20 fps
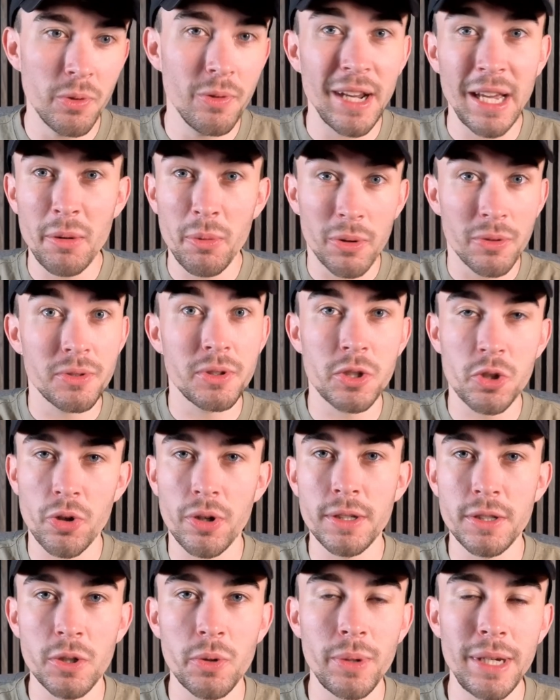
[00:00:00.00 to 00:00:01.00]
They want to try
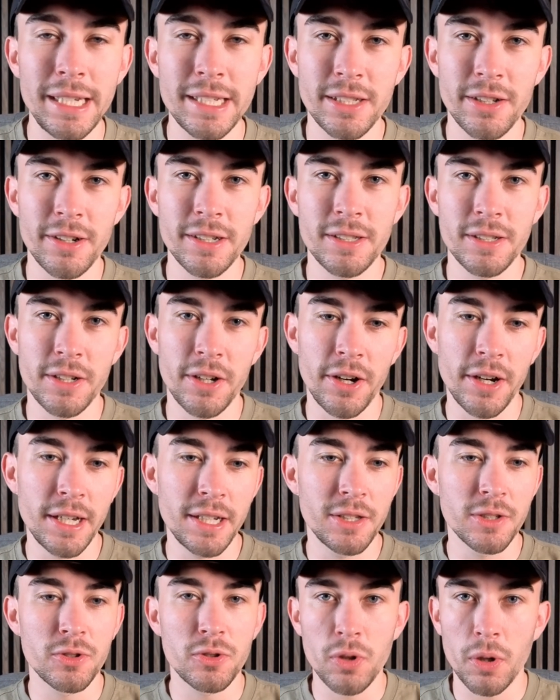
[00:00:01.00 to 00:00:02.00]
and squeeze nice and high
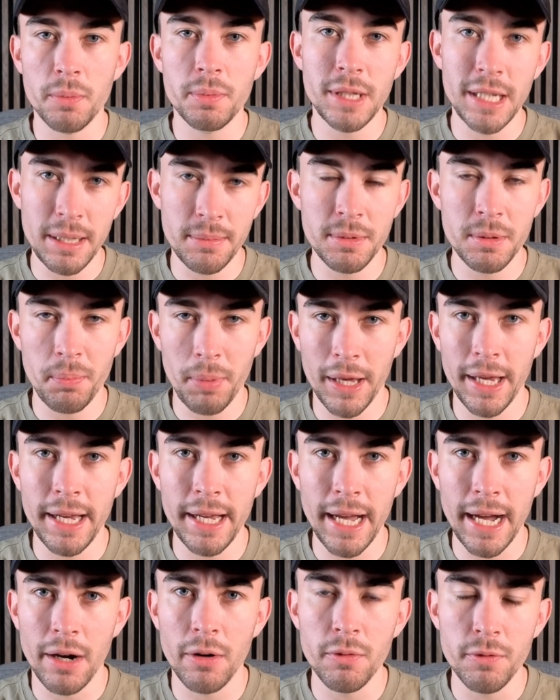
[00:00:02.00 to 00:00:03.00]
to stop teams playing
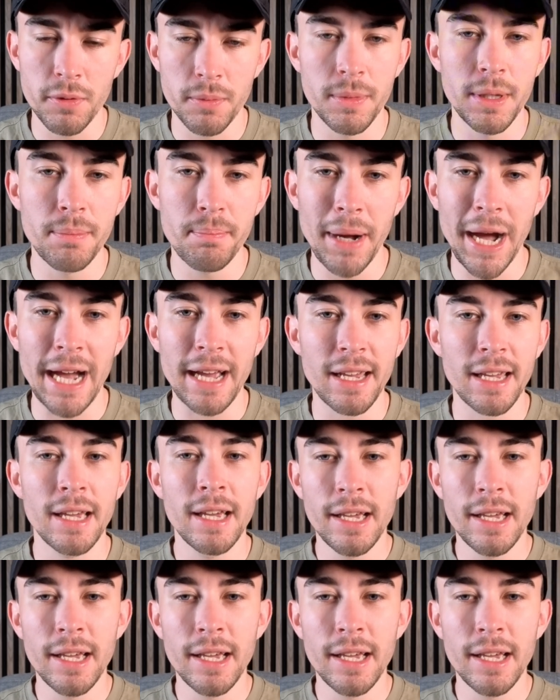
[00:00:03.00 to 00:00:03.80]
out from the back.